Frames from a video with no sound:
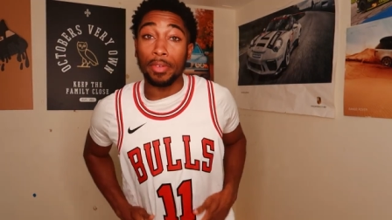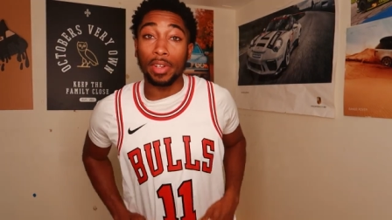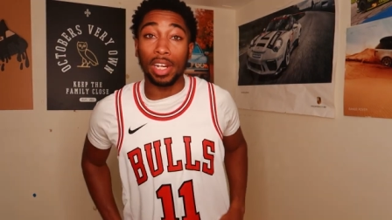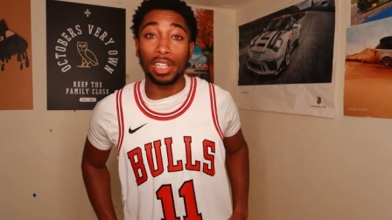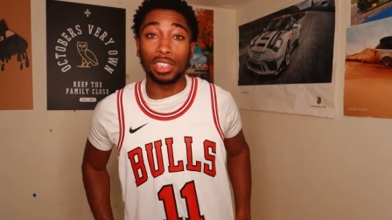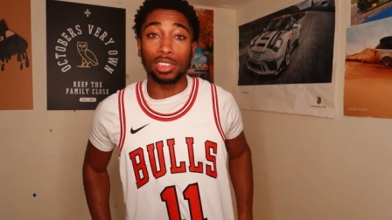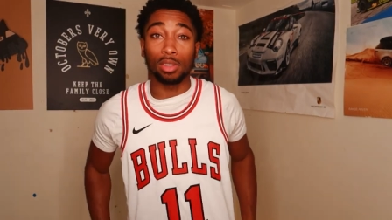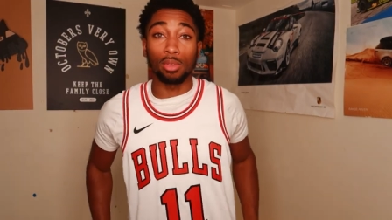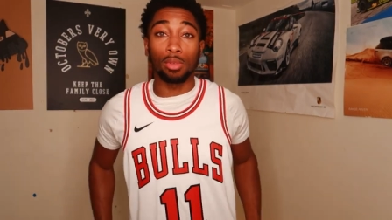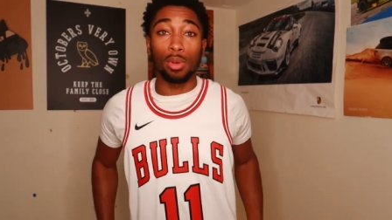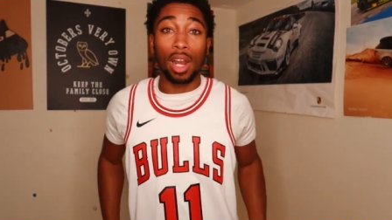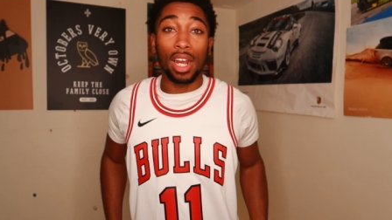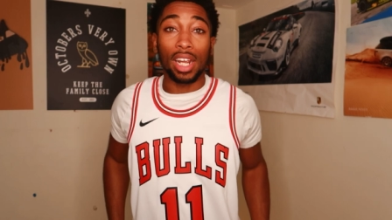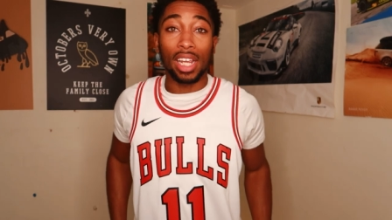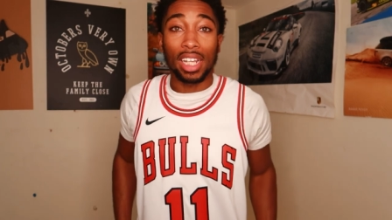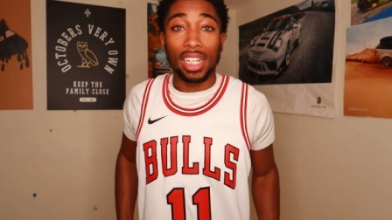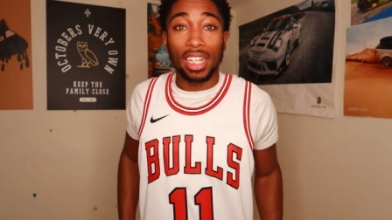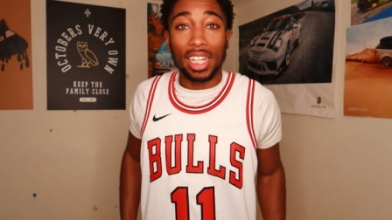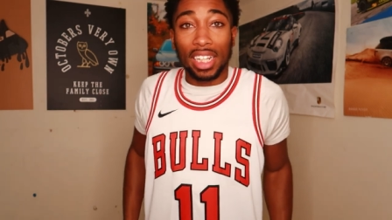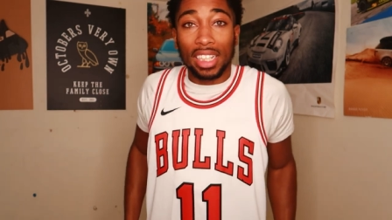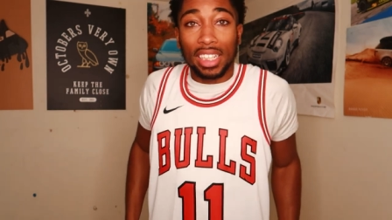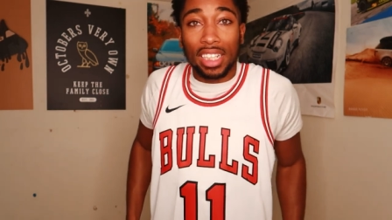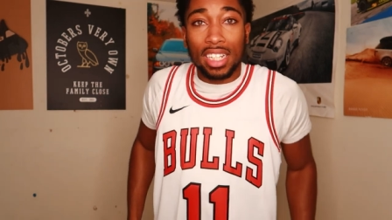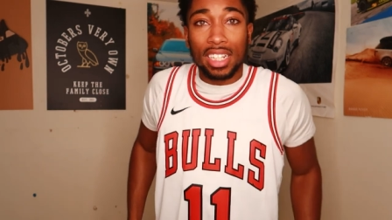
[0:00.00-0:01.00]
even have to rock
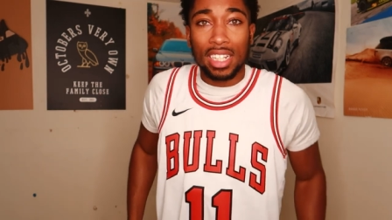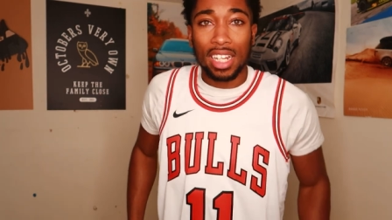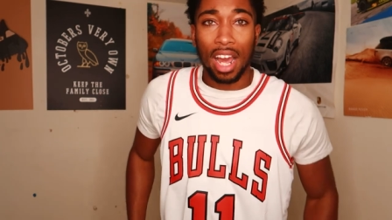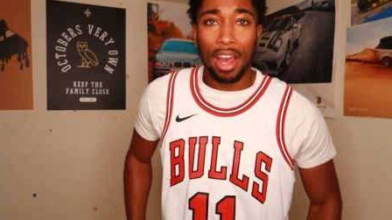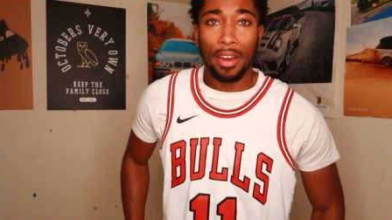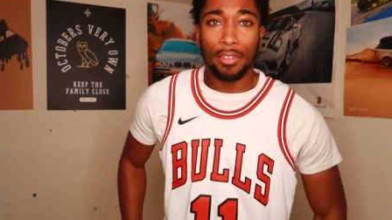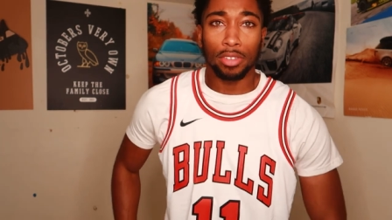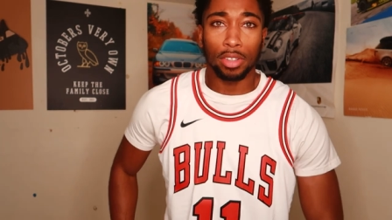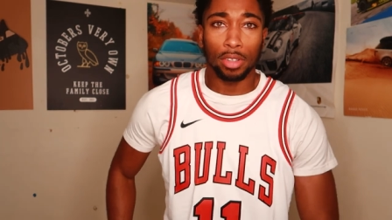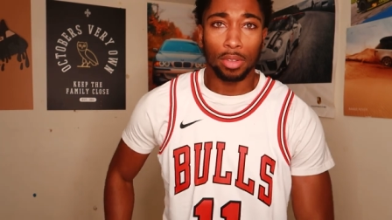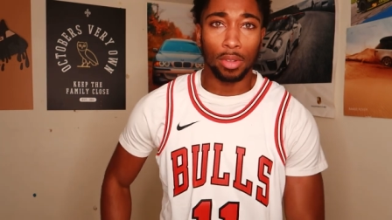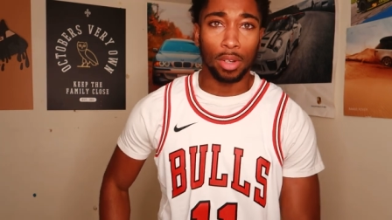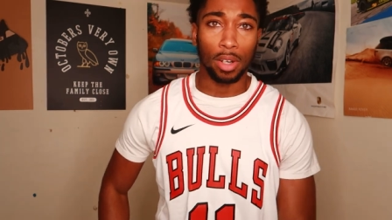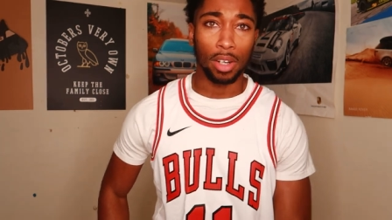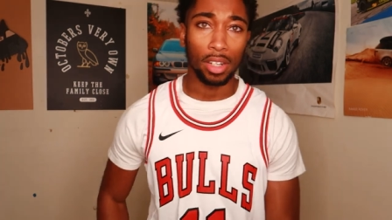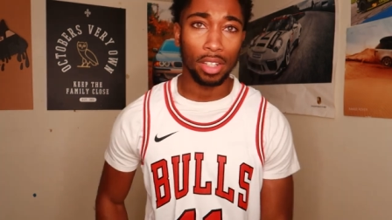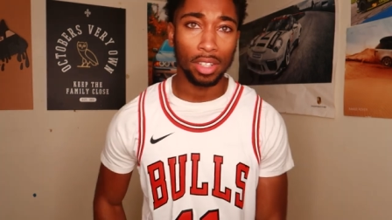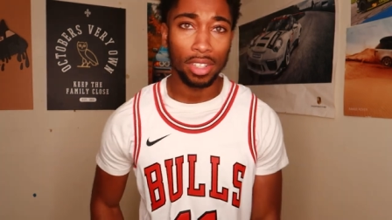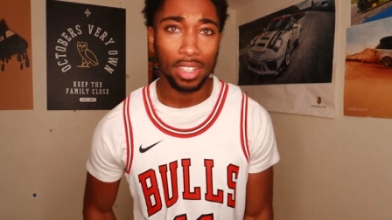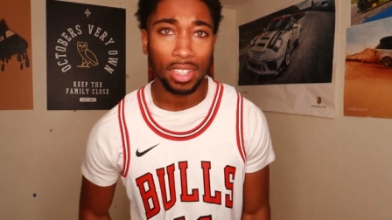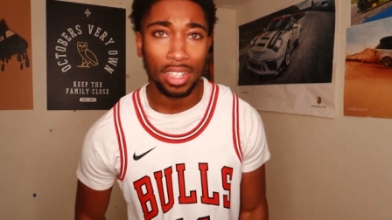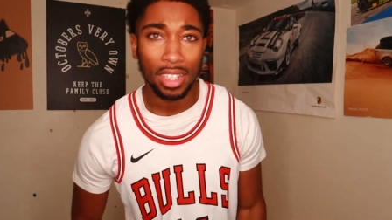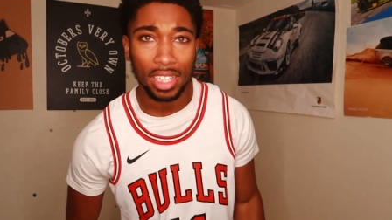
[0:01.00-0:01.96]
it like this after all